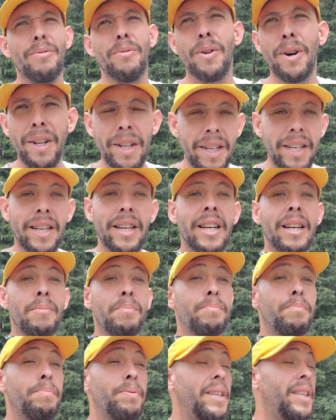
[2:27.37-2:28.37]
really going to
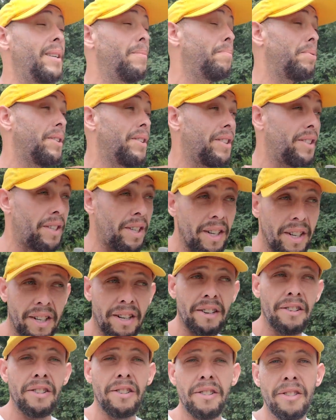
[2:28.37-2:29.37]
be
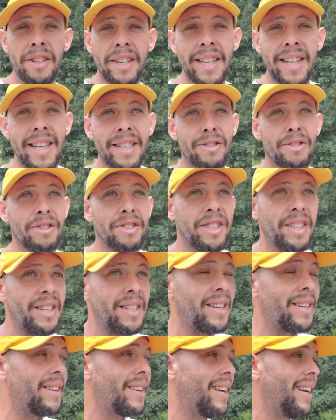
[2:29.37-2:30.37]
particularly interested
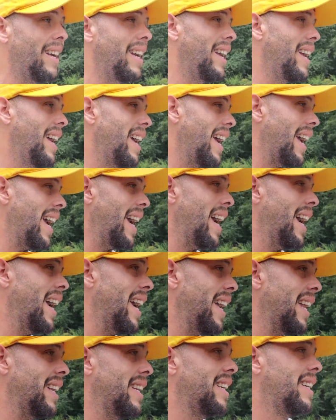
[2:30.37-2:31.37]
in.
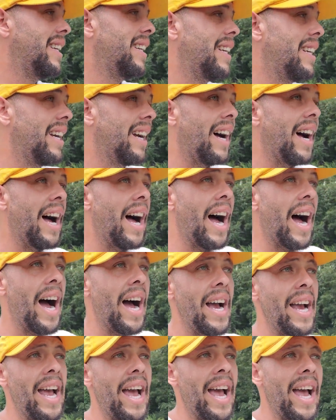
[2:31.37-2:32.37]
And
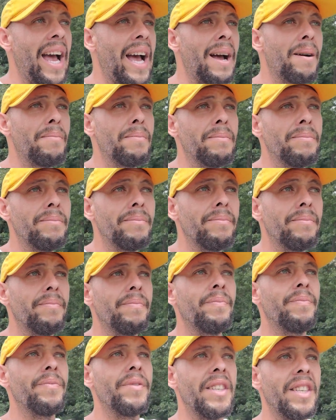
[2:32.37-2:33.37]
I am
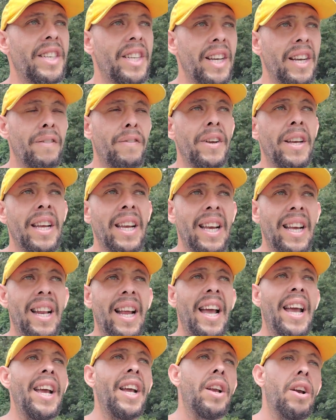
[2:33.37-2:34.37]
giving it
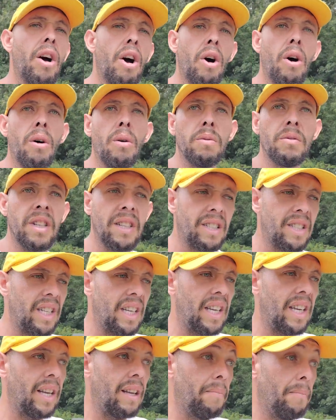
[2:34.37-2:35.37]
a go to
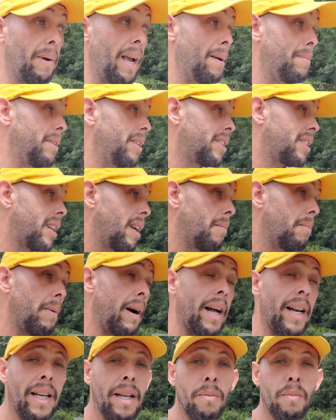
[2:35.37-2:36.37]
see maybe
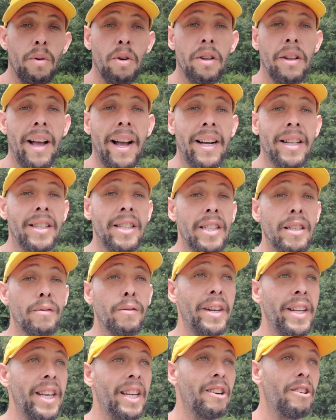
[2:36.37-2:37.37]
somebody will like these
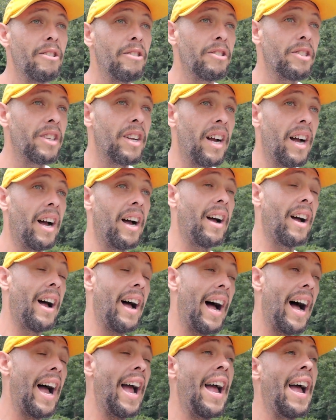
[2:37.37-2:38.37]
videos. Uh,
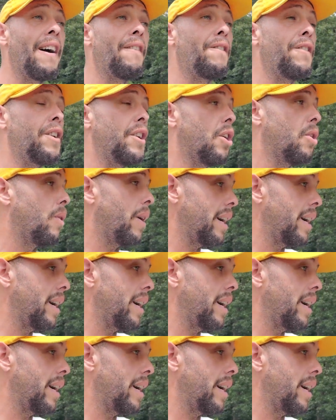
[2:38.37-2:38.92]
I have no